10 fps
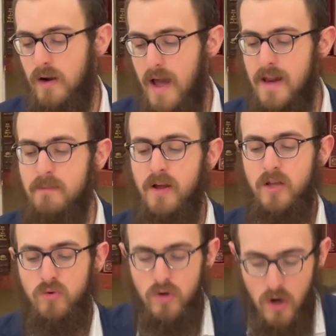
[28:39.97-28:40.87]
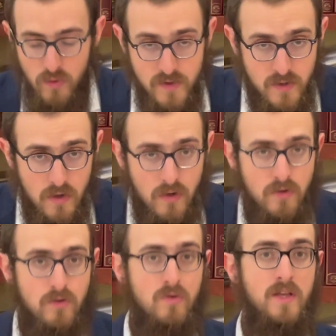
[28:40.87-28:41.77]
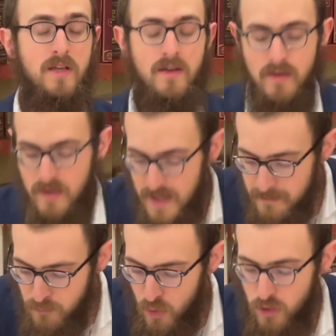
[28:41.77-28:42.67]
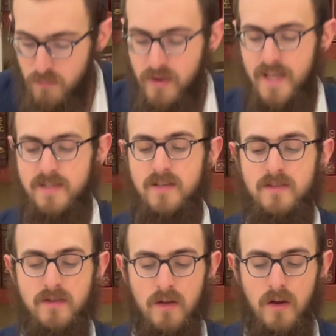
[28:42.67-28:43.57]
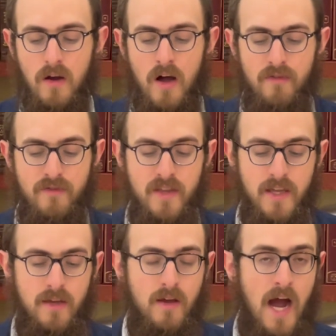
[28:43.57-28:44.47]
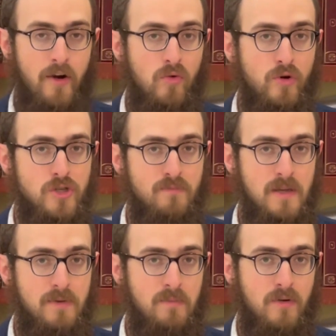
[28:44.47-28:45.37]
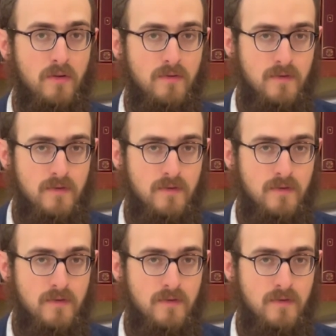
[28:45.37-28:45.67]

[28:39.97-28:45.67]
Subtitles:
Anybody who goes to the immoral places of the idol-worshipping people.